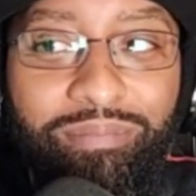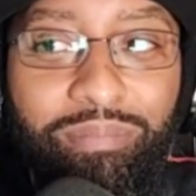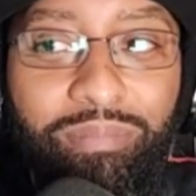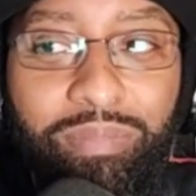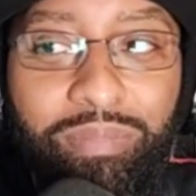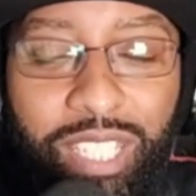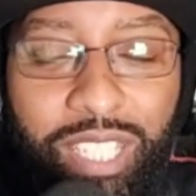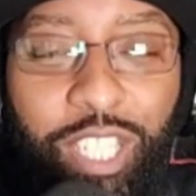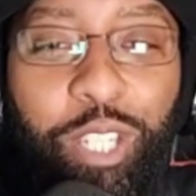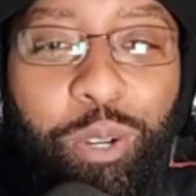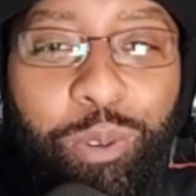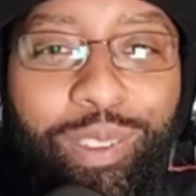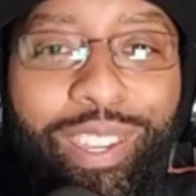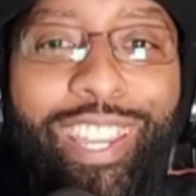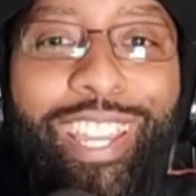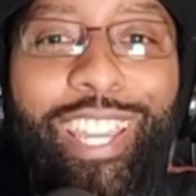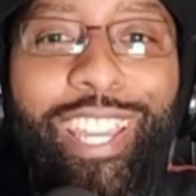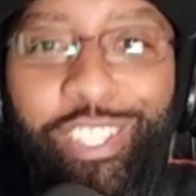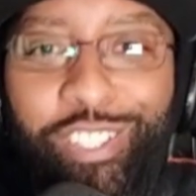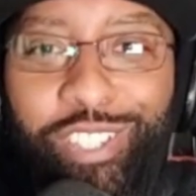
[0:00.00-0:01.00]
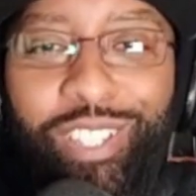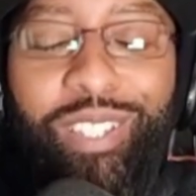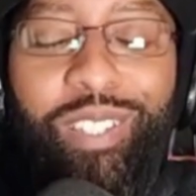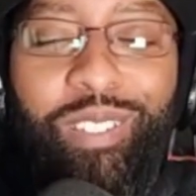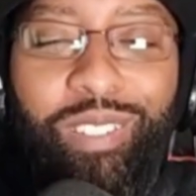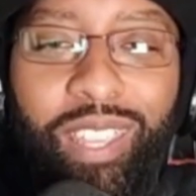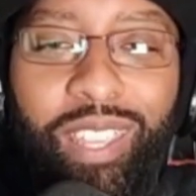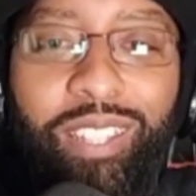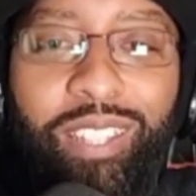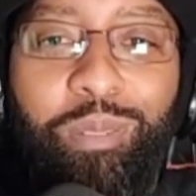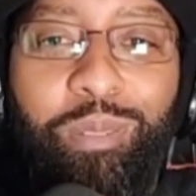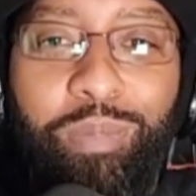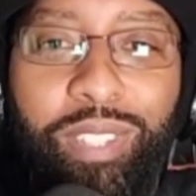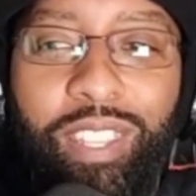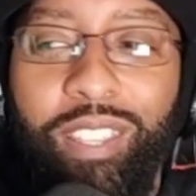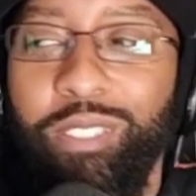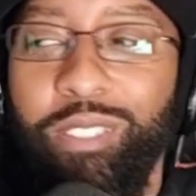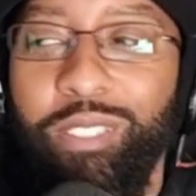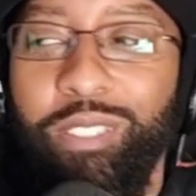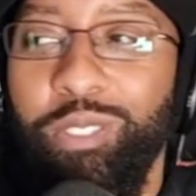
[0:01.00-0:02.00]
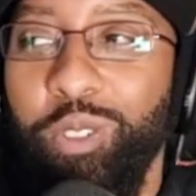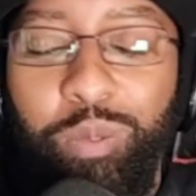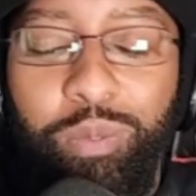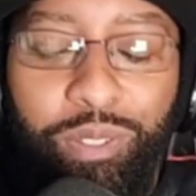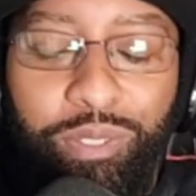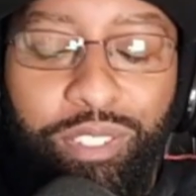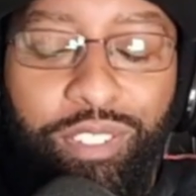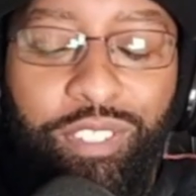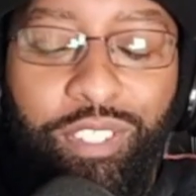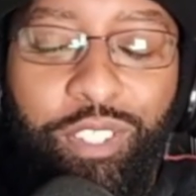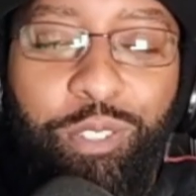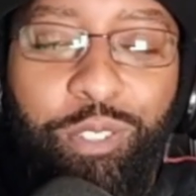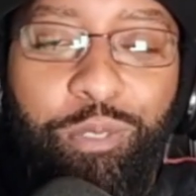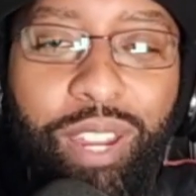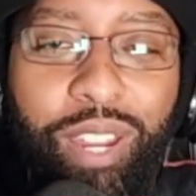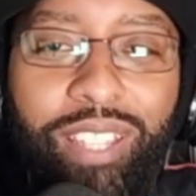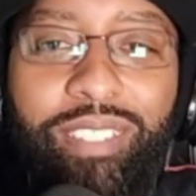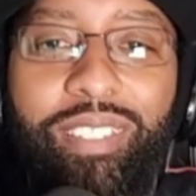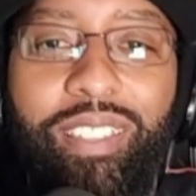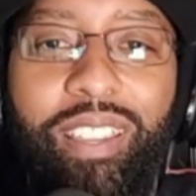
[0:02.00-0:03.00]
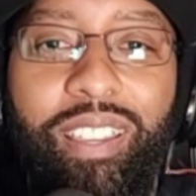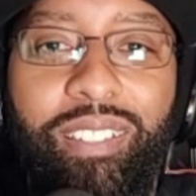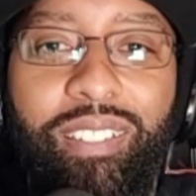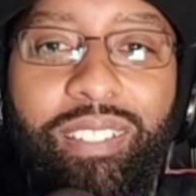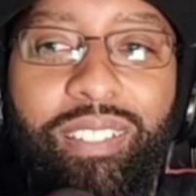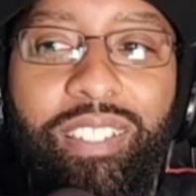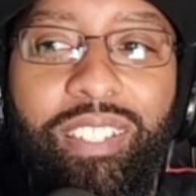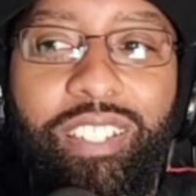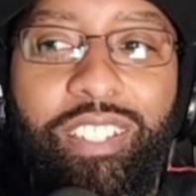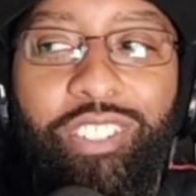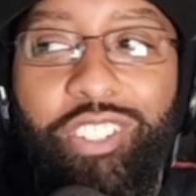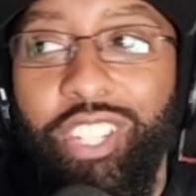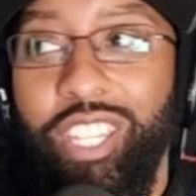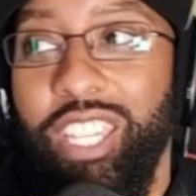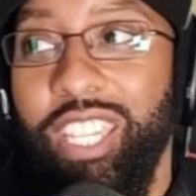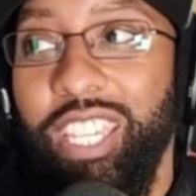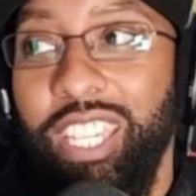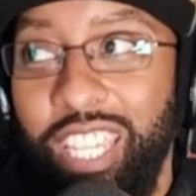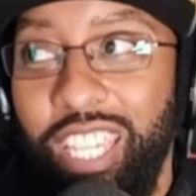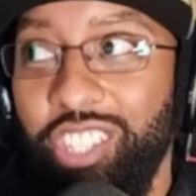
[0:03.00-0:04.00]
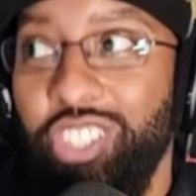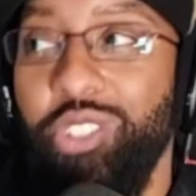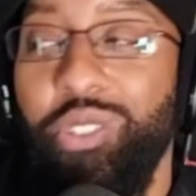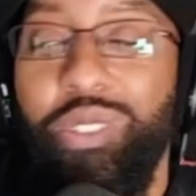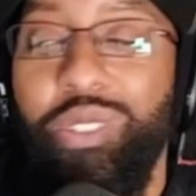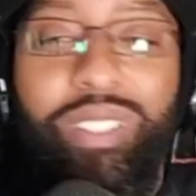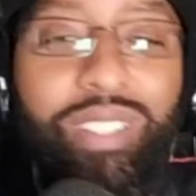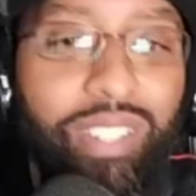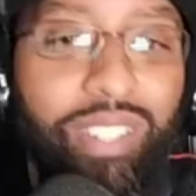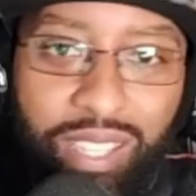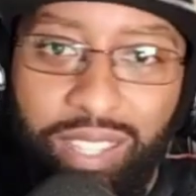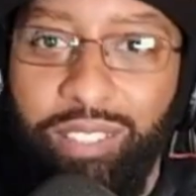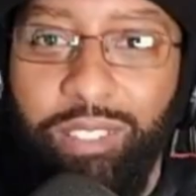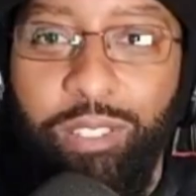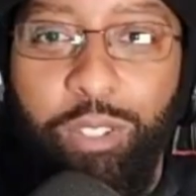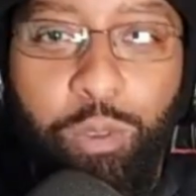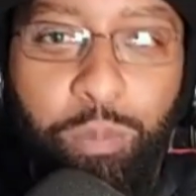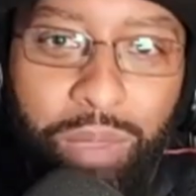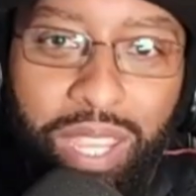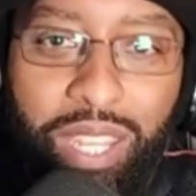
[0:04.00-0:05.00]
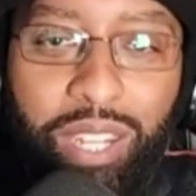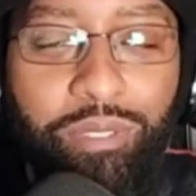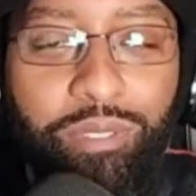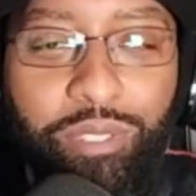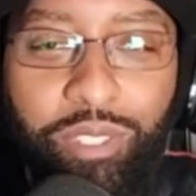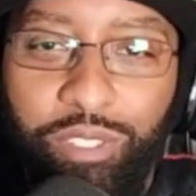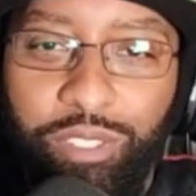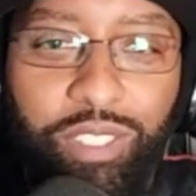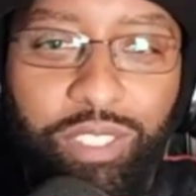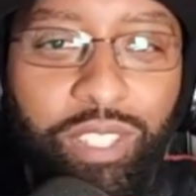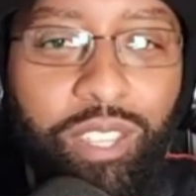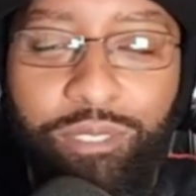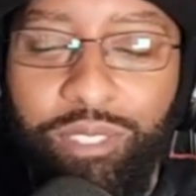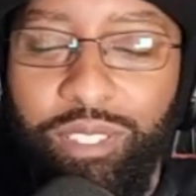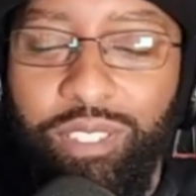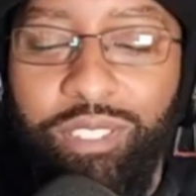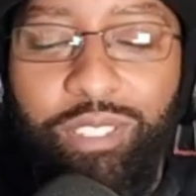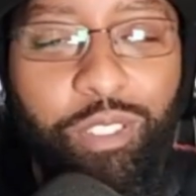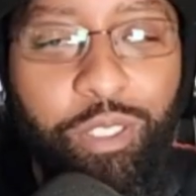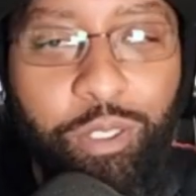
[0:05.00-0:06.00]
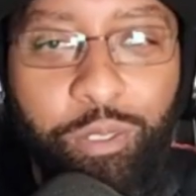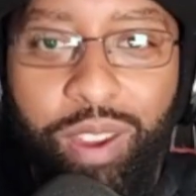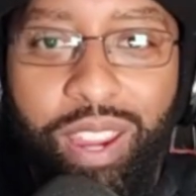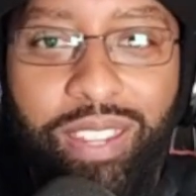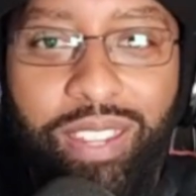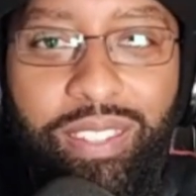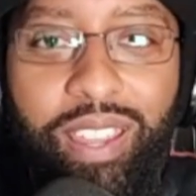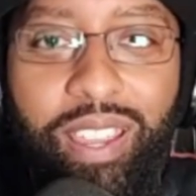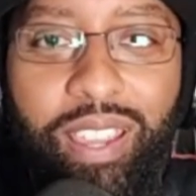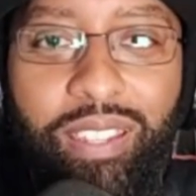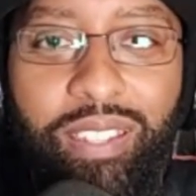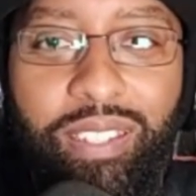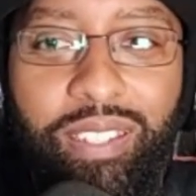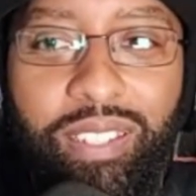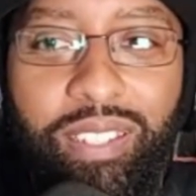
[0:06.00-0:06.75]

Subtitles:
Nico can get you into Sanctum Sanctorum if it's on the right side. She can get you into Death's Domain if it's on the right side.